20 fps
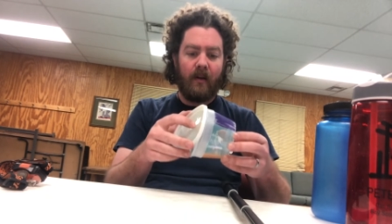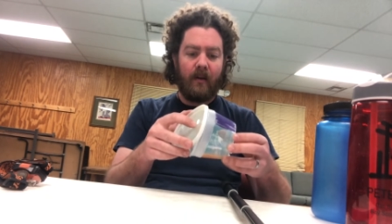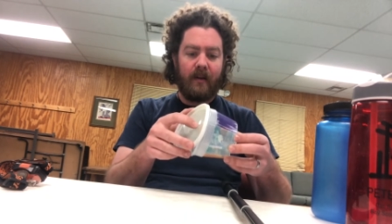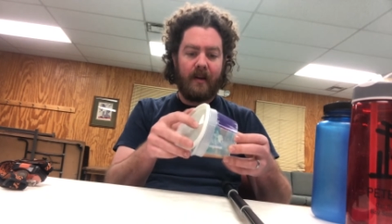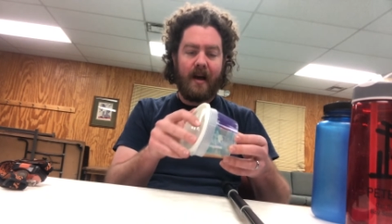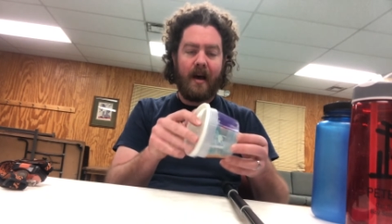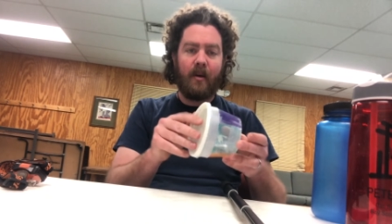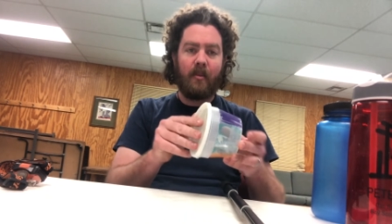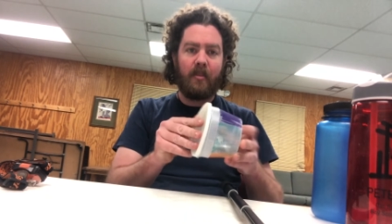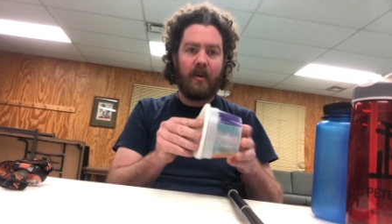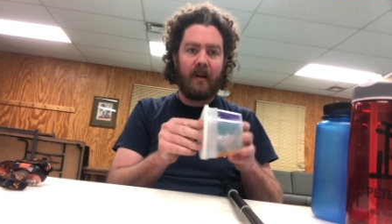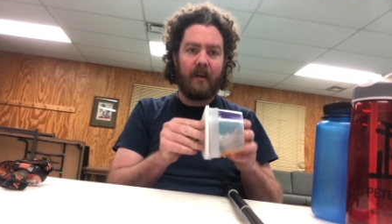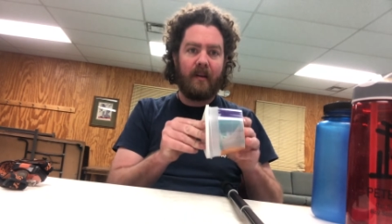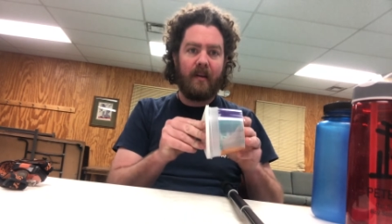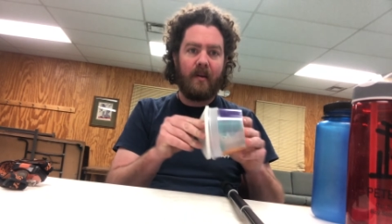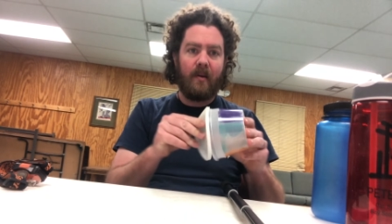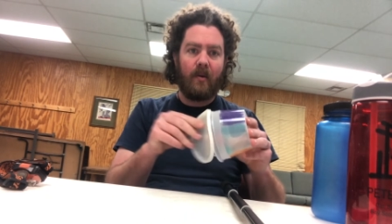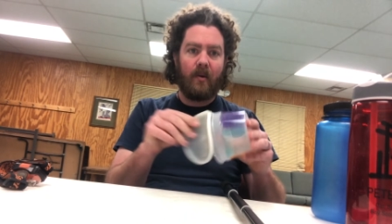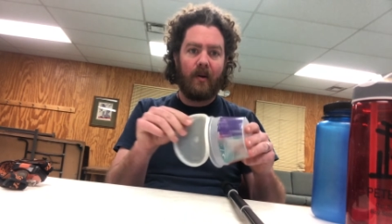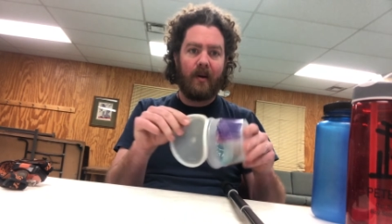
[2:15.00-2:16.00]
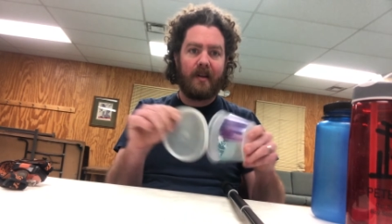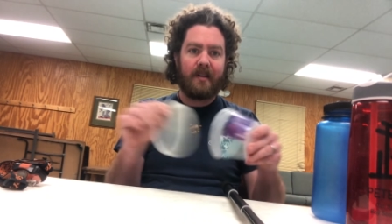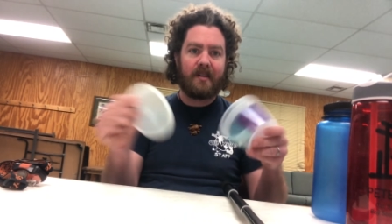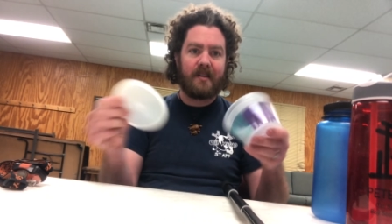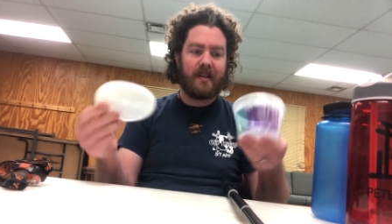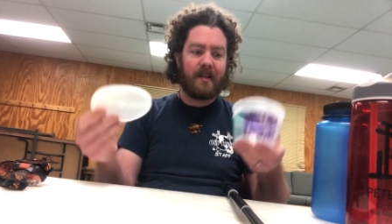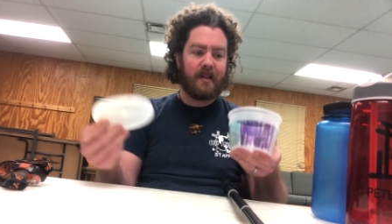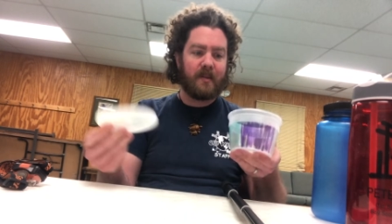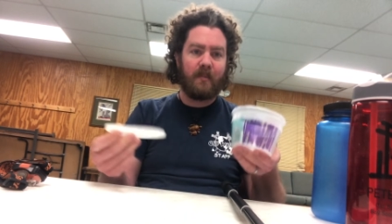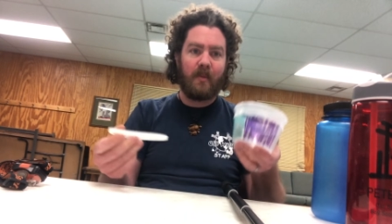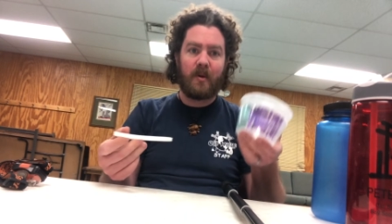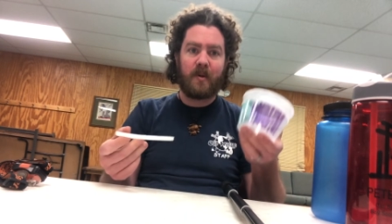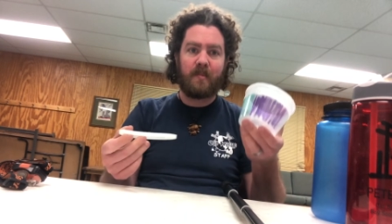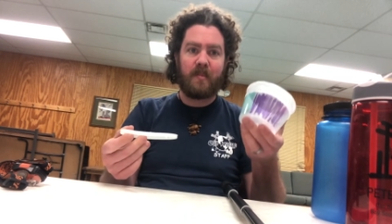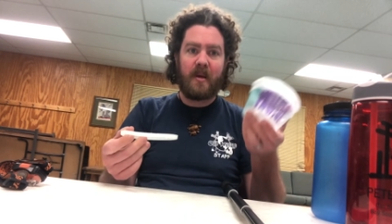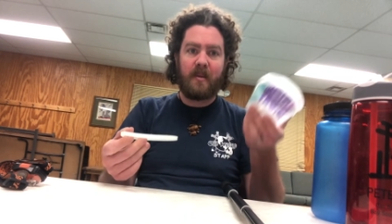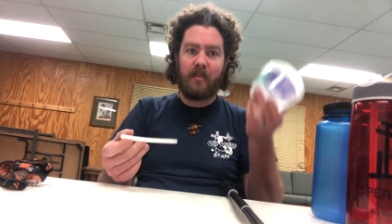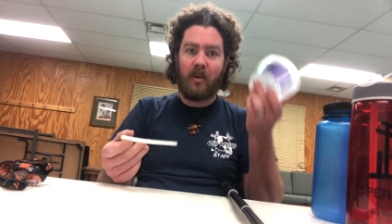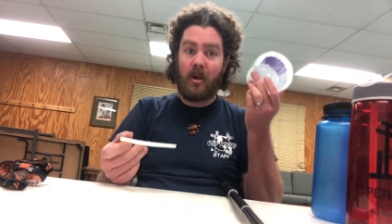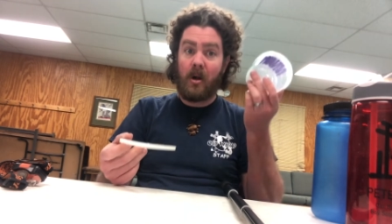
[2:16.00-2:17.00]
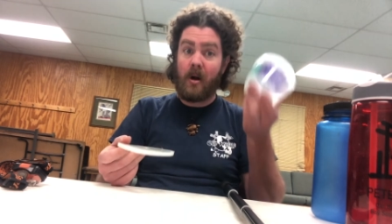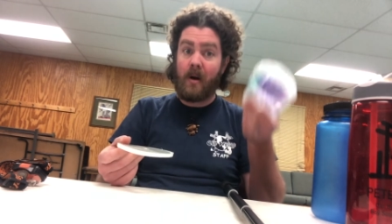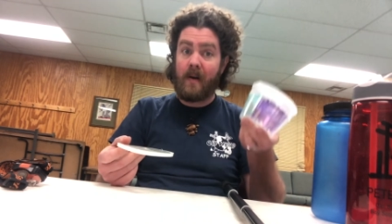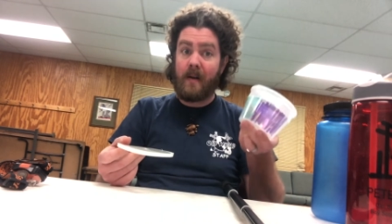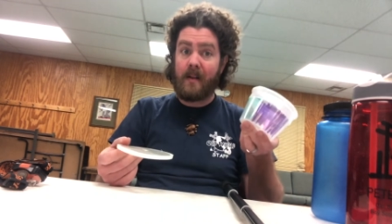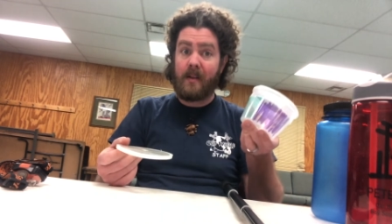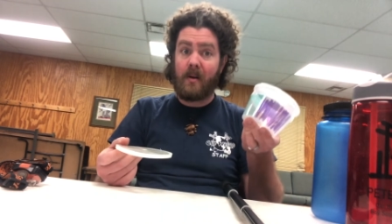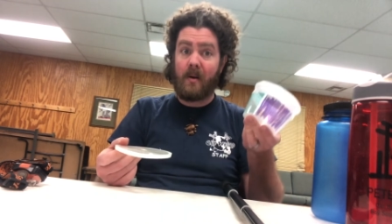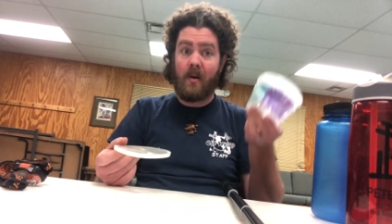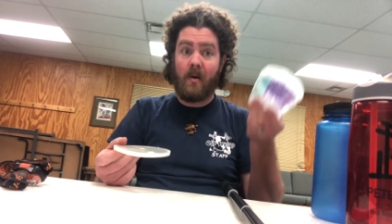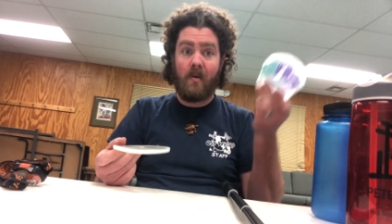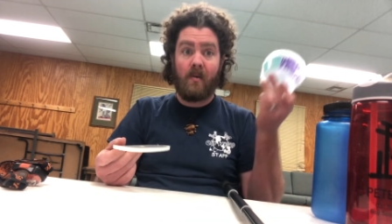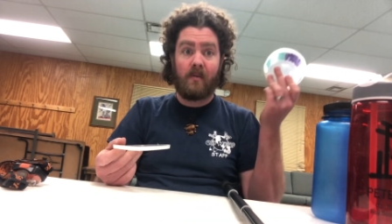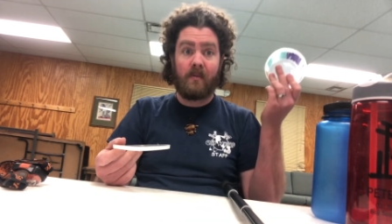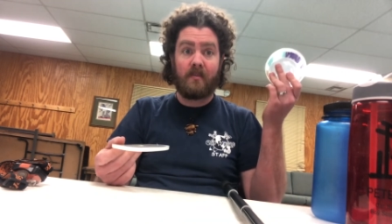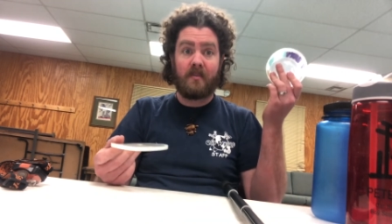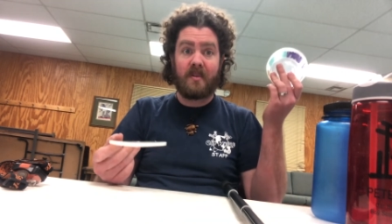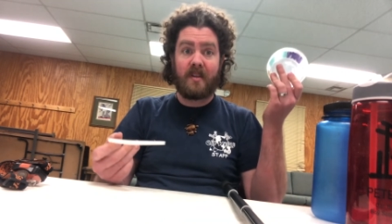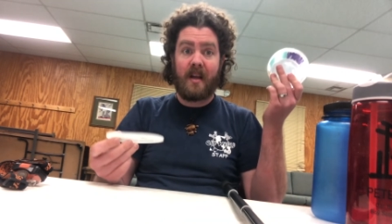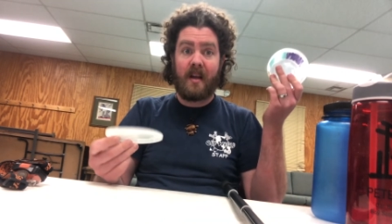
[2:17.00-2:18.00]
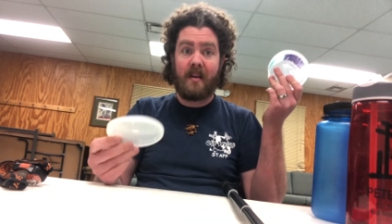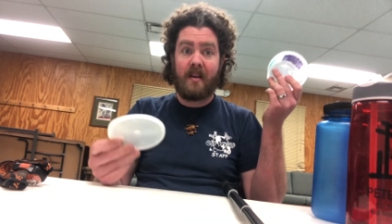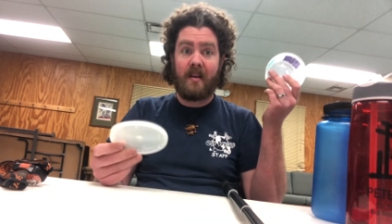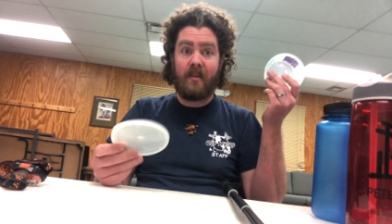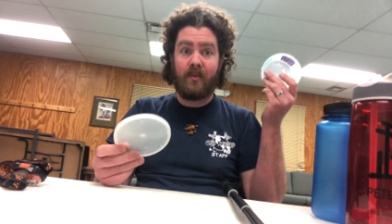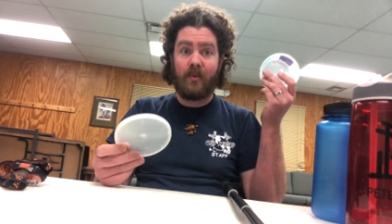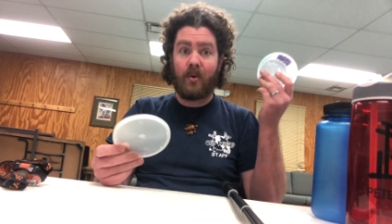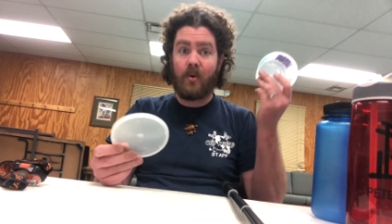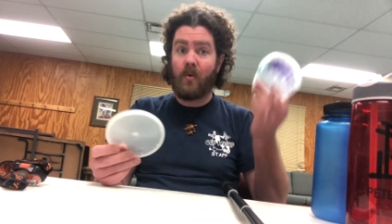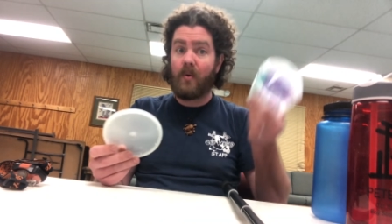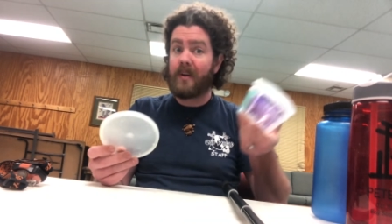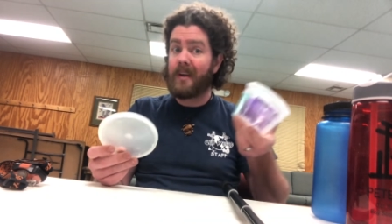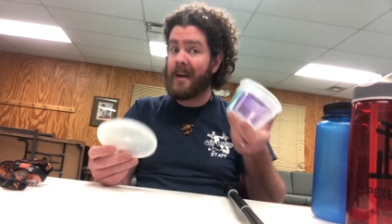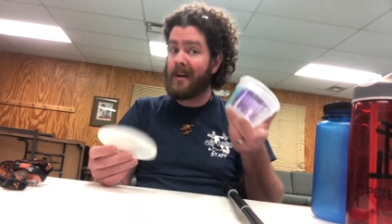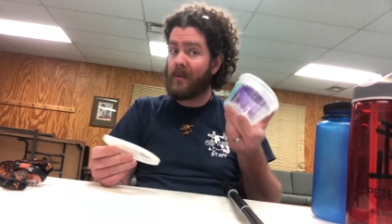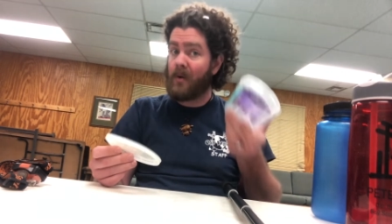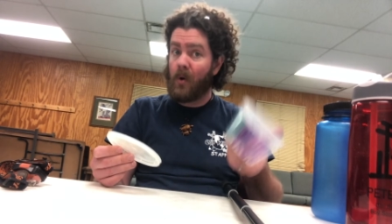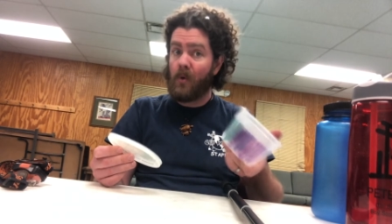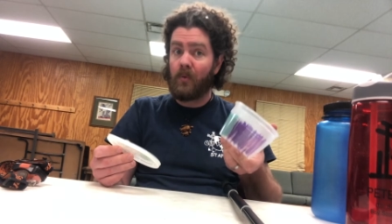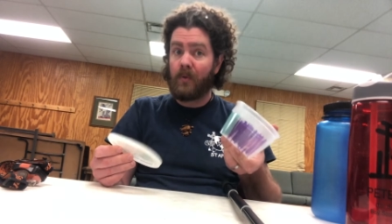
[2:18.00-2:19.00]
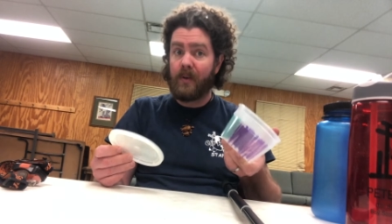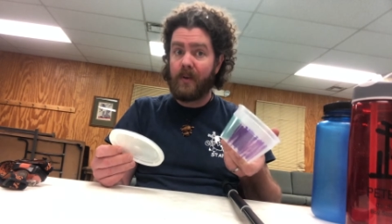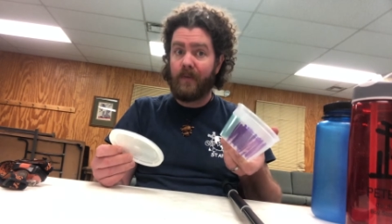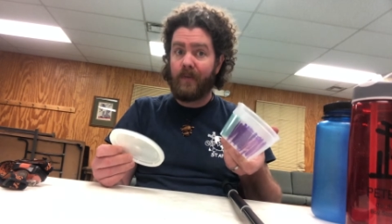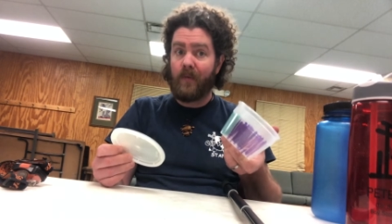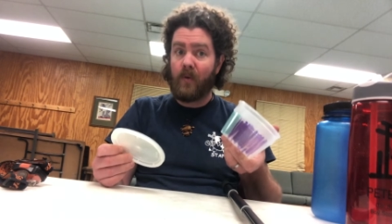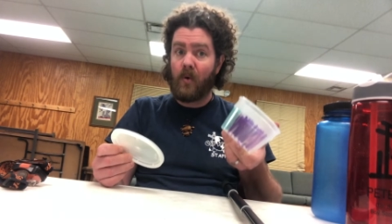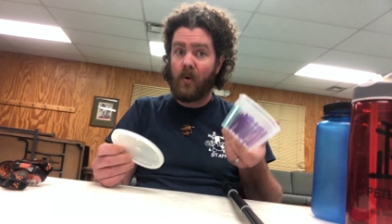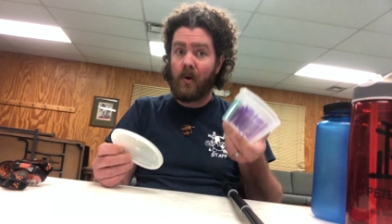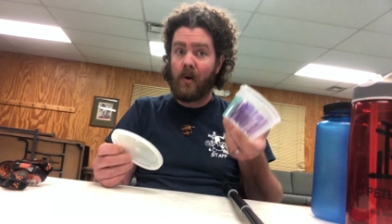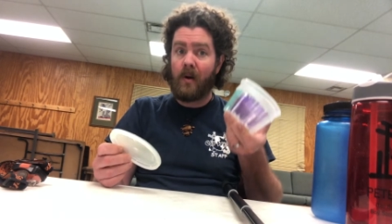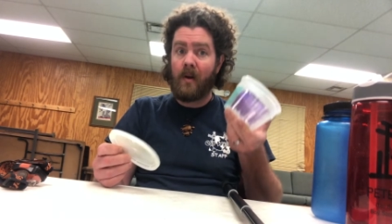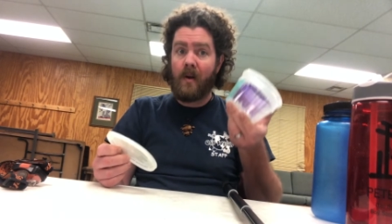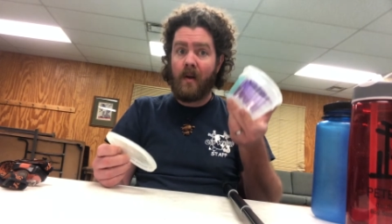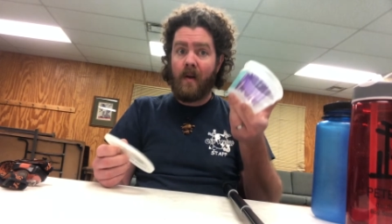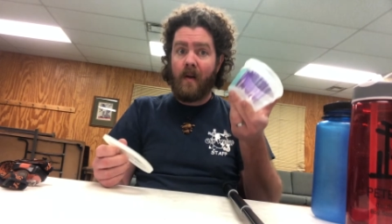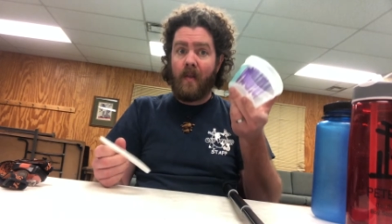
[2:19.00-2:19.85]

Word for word: Not a big deal. And since most people are in their homes and either going out only for